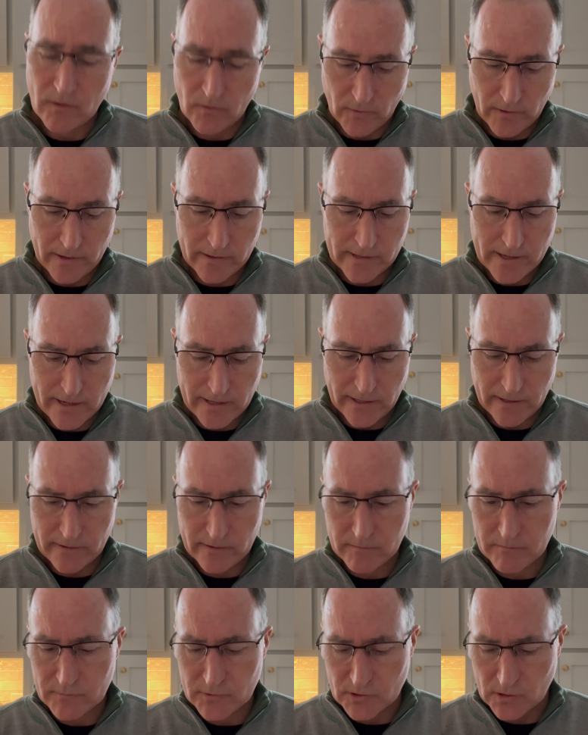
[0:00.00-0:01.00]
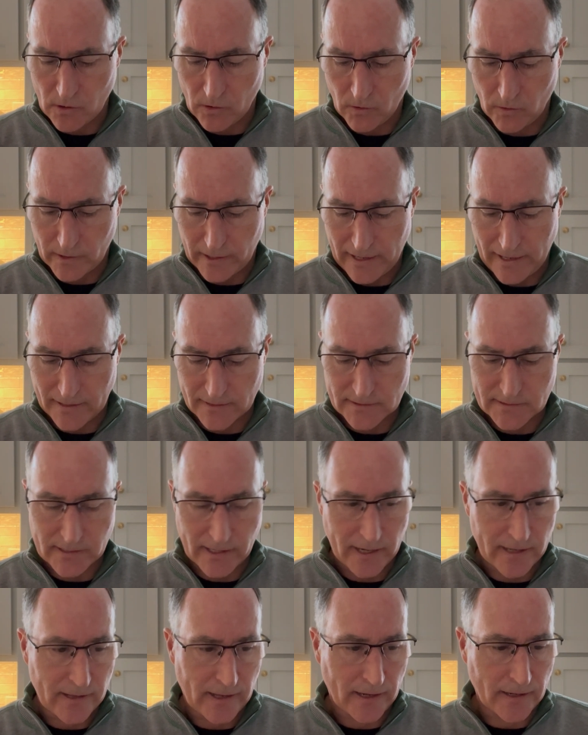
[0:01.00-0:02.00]
wearing any of them, so can't
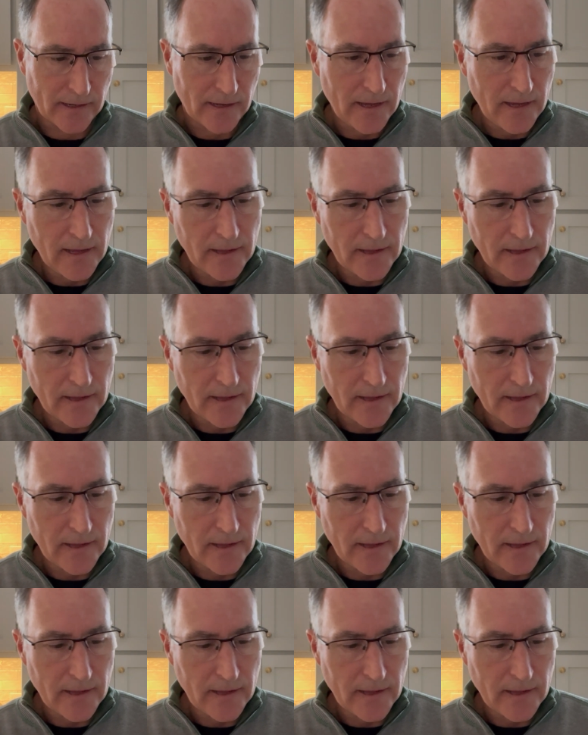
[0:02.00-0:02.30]
say that